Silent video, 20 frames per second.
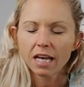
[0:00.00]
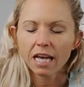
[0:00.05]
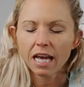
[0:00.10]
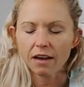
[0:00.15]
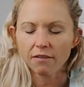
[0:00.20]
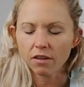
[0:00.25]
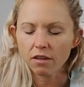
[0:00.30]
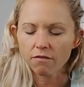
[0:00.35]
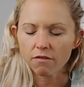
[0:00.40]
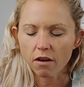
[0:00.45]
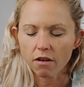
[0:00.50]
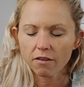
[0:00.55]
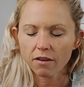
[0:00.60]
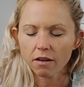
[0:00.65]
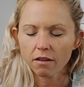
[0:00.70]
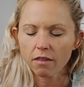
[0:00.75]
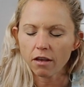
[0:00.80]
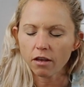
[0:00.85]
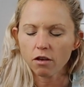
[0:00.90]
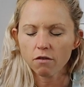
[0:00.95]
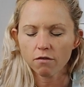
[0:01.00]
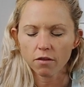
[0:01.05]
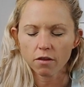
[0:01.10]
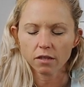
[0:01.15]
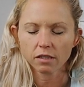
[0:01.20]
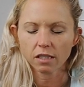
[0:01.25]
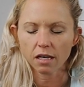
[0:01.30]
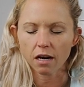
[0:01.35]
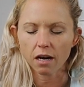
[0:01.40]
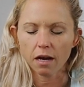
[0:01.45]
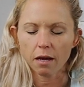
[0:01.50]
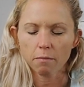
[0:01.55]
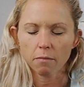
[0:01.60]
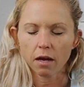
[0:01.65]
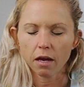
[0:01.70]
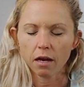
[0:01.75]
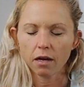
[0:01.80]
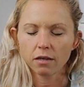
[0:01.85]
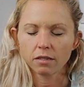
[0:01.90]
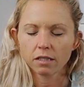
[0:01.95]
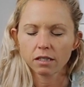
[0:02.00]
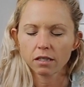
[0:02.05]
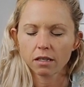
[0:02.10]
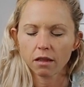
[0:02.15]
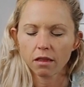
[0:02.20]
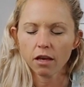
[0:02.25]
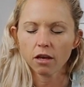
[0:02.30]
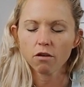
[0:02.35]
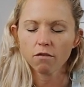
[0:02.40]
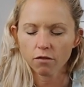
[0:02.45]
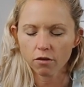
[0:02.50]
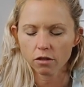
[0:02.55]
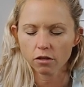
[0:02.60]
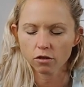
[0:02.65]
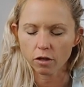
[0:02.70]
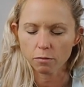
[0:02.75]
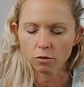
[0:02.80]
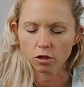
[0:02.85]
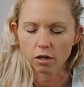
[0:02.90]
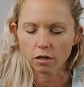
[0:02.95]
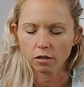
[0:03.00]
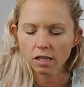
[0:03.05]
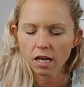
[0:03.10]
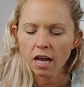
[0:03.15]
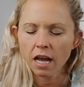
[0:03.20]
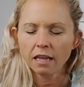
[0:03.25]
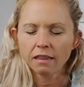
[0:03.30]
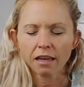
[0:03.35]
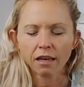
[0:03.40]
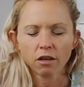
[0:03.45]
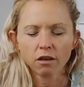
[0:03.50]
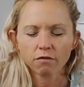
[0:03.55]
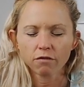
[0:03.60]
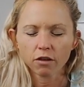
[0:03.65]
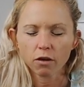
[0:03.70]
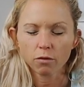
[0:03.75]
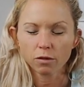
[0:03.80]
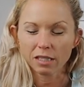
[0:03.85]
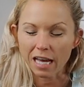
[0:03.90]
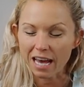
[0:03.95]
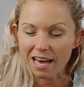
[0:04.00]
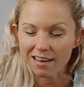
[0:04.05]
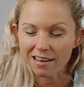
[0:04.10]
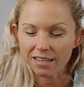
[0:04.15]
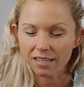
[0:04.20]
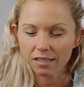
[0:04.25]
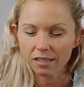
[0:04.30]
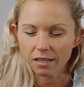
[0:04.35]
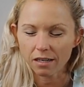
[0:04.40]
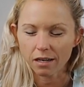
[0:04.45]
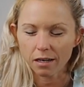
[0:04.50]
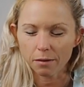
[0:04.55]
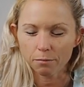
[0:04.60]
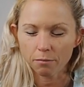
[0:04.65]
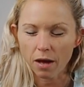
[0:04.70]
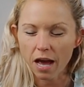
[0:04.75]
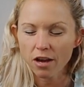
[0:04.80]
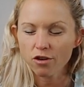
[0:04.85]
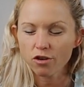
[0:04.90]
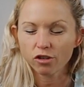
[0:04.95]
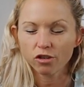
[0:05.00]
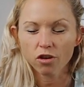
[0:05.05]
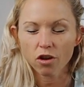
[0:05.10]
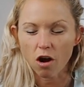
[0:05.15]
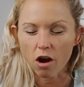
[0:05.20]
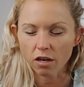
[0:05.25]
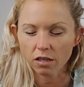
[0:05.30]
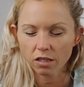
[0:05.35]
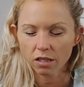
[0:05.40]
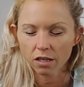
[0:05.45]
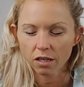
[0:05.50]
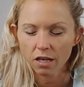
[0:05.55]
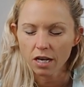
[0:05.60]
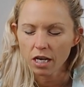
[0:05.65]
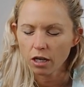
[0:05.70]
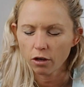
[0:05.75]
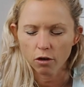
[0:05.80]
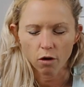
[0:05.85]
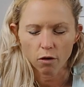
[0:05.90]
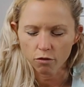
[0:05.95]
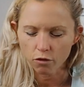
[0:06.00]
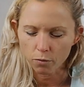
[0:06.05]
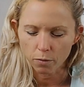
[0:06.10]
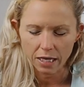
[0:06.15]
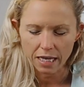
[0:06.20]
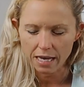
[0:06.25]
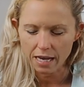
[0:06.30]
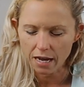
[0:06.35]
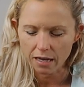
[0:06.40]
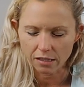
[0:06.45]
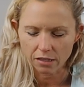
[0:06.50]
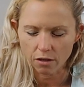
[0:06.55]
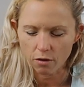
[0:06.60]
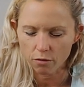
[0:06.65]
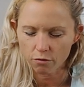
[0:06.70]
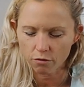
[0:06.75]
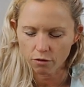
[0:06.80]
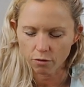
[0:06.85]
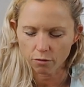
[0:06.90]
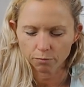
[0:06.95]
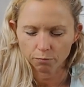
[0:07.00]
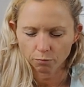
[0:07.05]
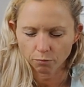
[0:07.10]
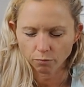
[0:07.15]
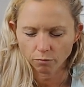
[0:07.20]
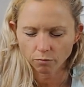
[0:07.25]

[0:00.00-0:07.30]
Heavenly Father, thank you for this time and thank you for the scriptures. Thank you for Hosea. Um, I could not go through what he had to go through.